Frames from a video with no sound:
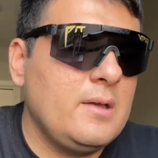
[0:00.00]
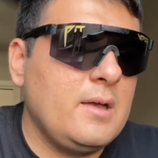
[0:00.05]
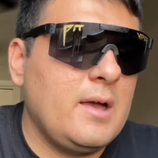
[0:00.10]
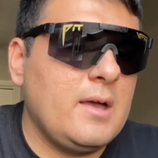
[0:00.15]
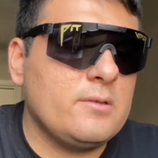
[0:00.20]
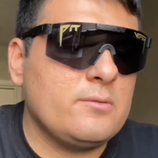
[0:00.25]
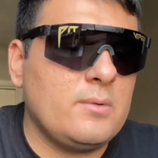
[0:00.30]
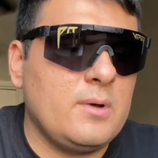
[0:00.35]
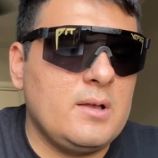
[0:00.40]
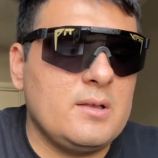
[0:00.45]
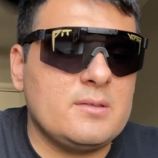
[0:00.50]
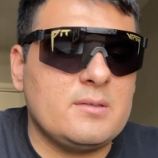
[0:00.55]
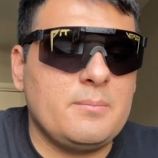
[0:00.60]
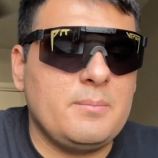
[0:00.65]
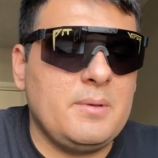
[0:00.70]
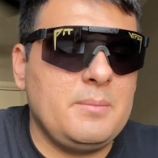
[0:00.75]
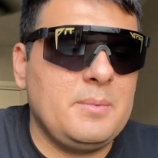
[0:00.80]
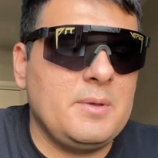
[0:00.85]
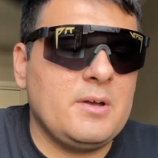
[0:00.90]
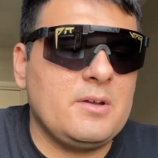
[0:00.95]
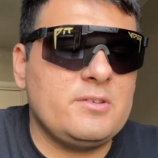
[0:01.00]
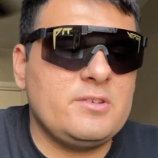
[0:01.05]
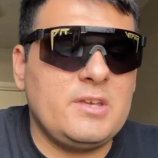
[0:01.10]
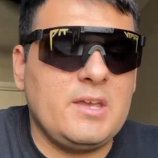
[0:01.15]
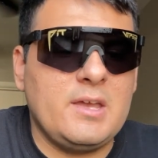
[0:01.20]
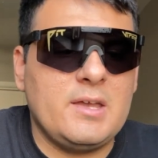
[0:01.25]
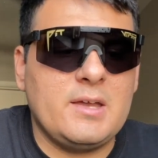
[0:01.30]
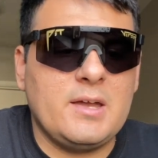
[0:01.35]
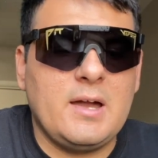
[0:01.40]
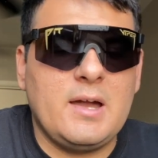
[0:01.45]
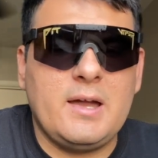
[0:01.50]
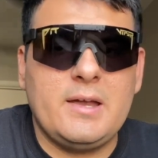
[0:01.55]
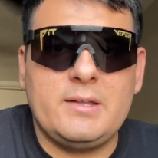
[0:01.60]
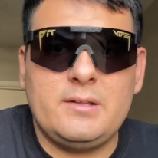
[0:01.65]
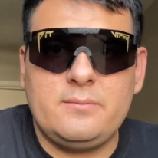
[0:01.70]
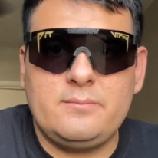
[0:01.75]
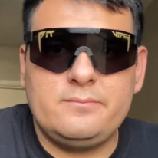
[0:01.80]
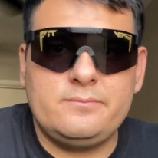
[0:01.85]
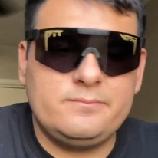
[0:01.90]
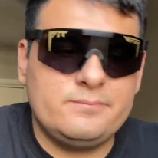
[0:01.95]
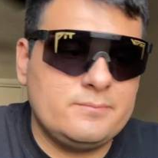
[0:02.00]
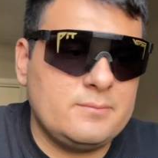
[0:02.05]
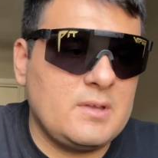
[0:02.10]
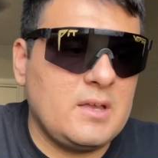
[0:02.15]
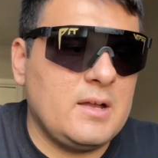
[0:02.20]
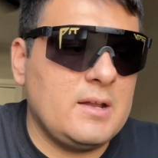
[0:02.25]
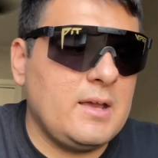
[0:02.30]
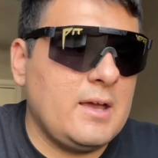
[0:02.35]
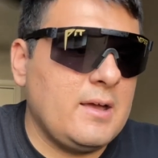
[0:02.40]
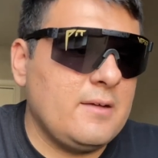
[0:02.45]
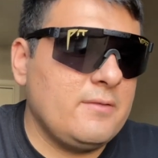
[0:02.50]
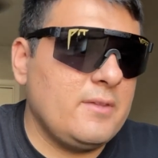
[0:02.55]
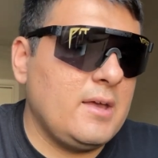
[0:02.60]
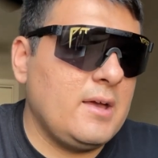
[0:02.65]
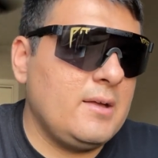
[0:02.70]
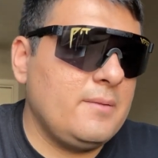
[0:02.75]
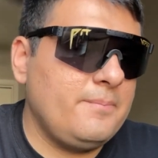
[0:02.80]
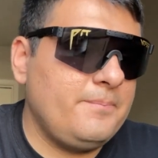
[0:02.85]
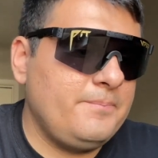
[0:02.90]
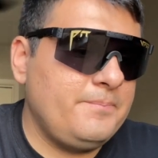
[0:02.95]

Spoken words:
as well as the BBR chain guide. Gotta have that.